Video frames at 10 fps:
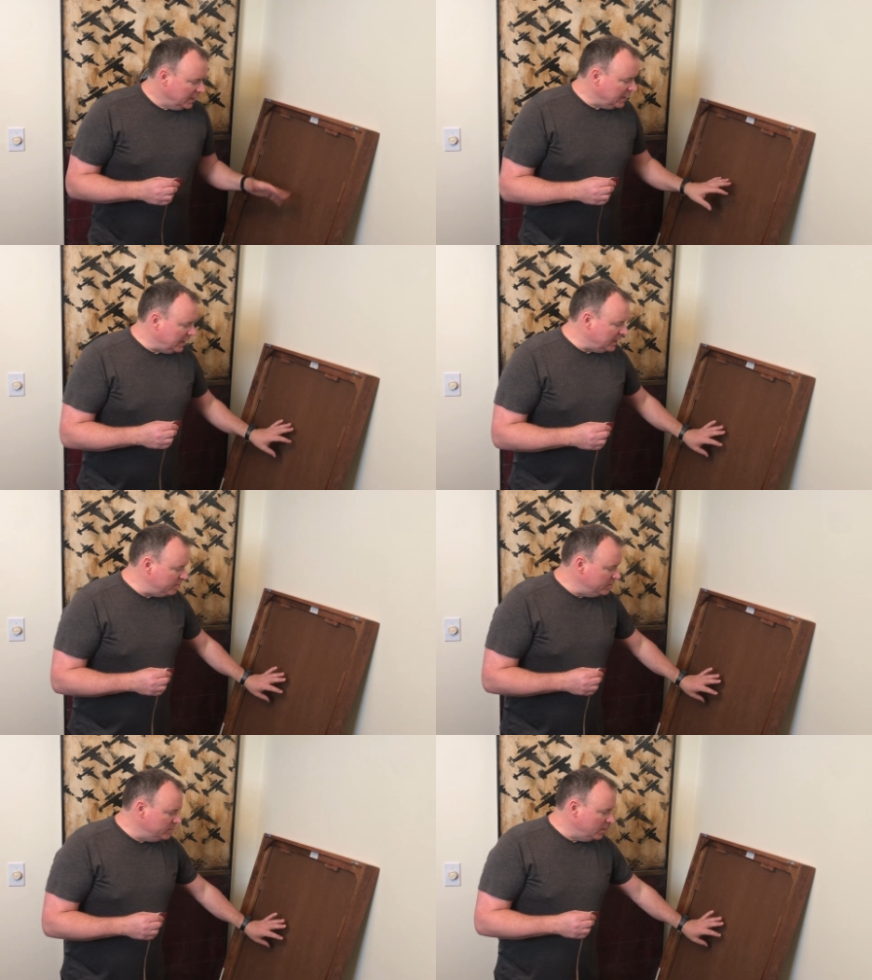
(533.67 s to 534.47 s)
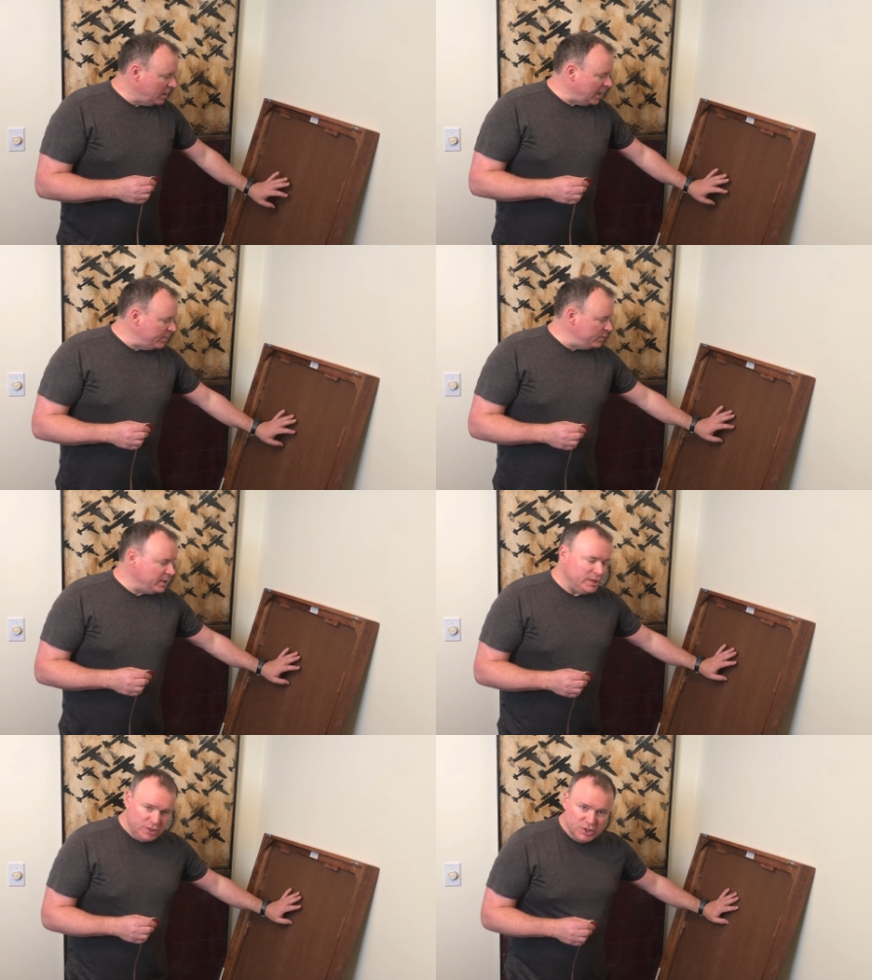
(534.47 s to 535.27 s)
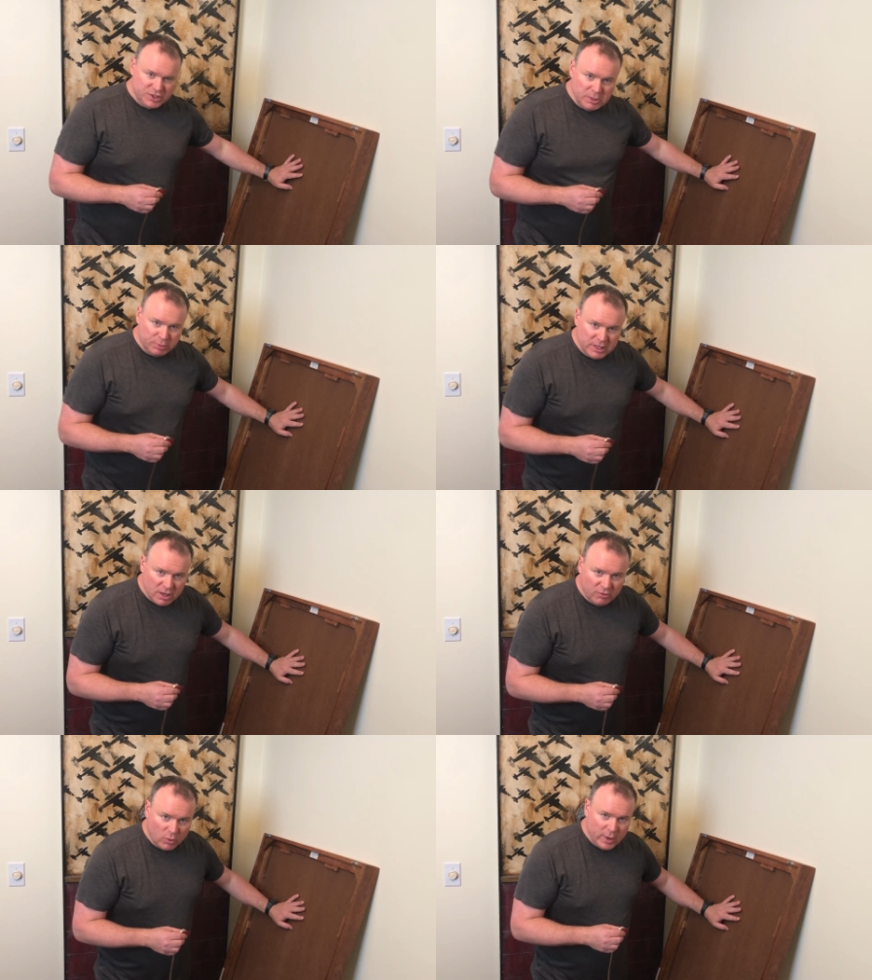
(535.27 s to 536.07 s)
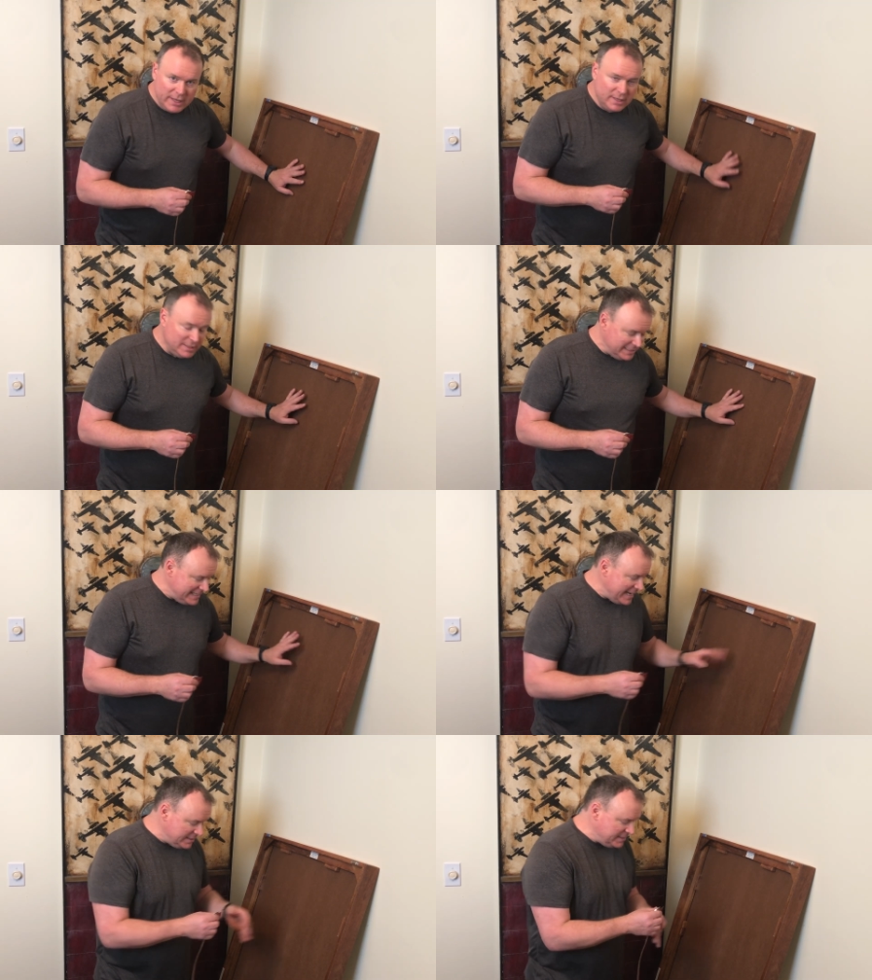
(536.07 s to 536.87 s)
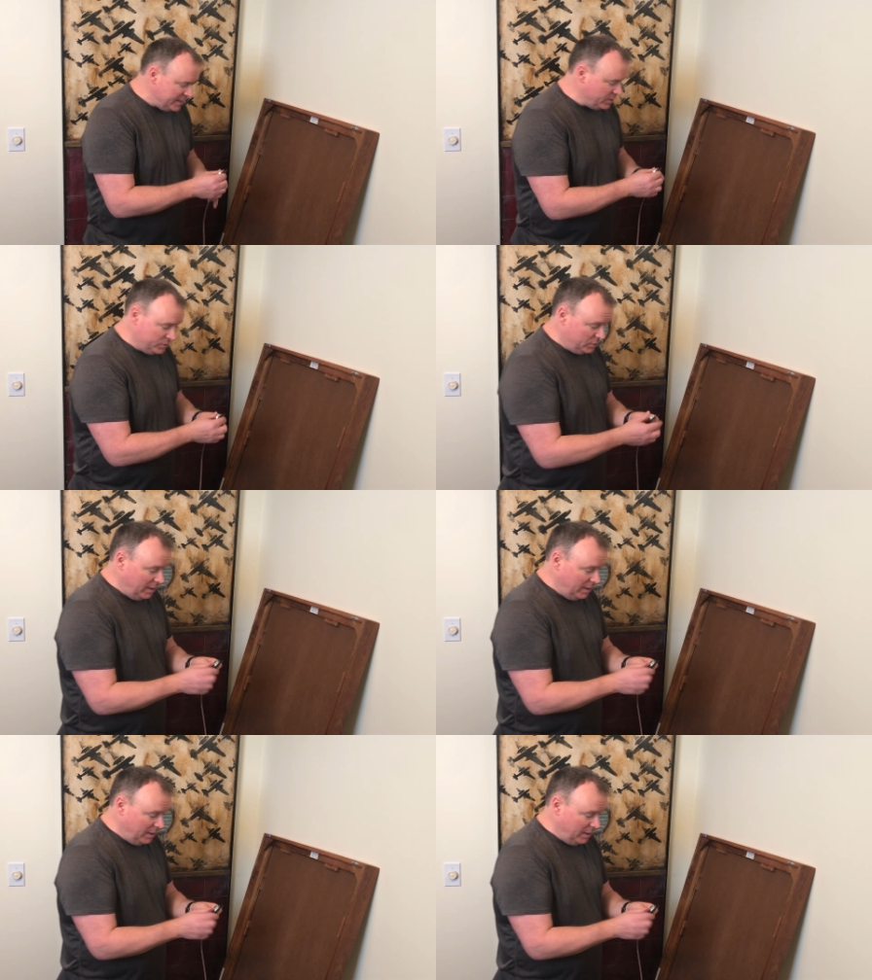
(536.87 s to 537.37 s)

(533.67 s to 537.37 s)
other than to simply avoid dead center. So